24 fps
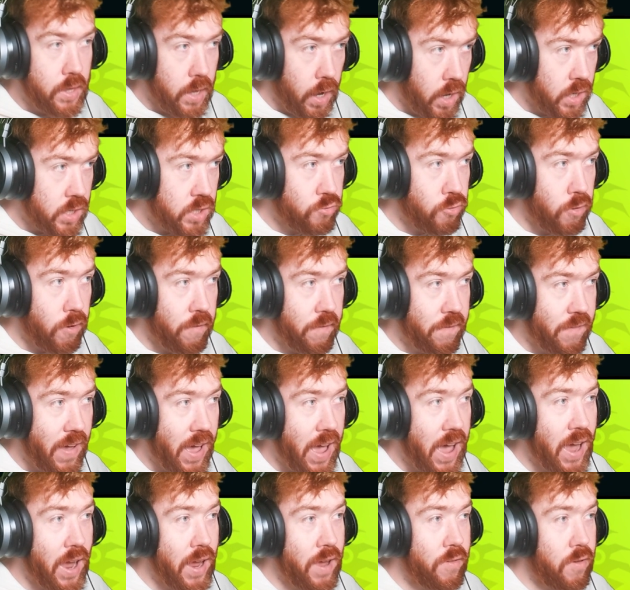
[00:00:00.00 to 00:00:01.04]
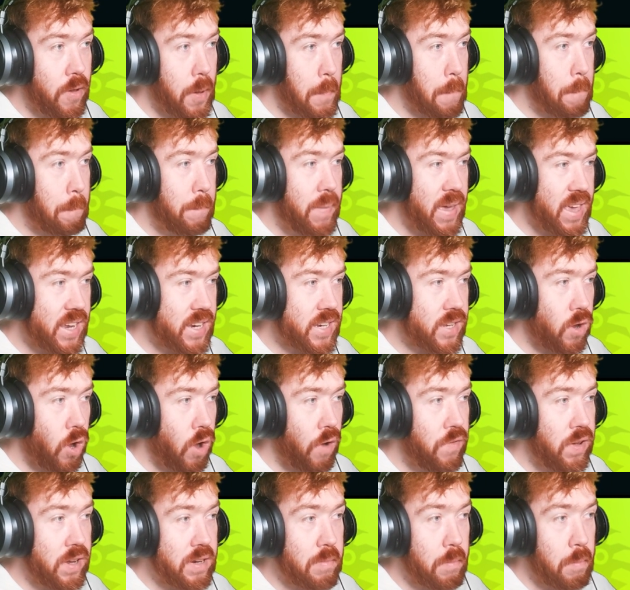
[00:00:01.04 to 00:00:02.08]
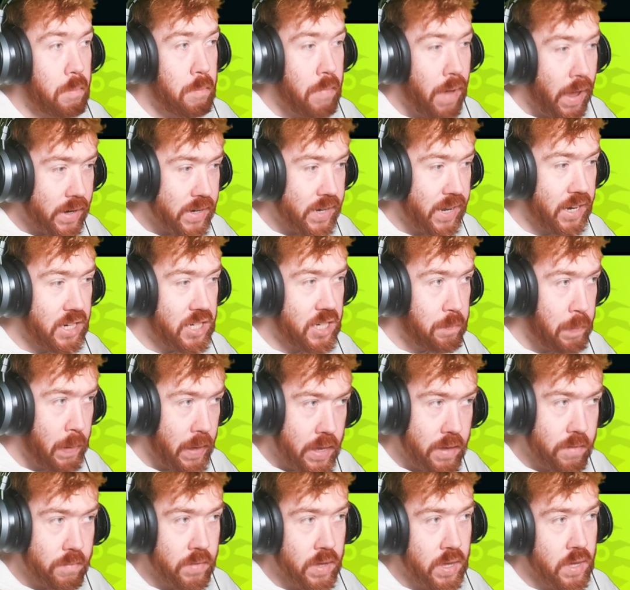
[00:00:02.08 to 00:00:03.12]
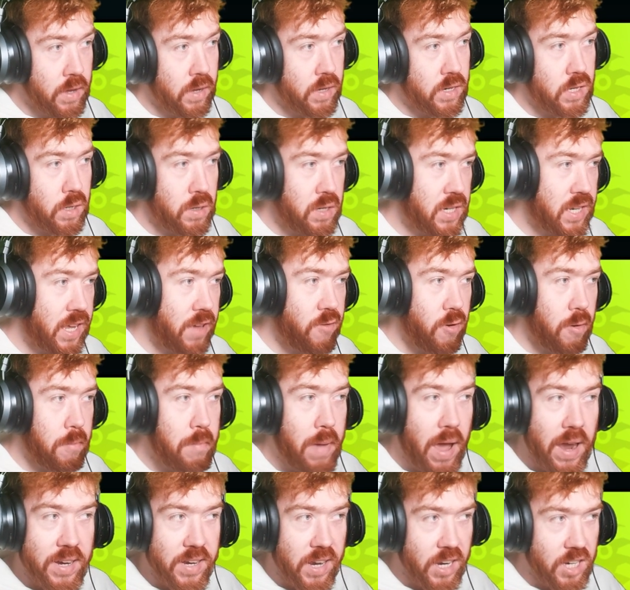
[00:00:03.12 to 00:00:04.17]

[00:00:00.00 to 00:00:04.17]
does revive based off his max HP. So just give him max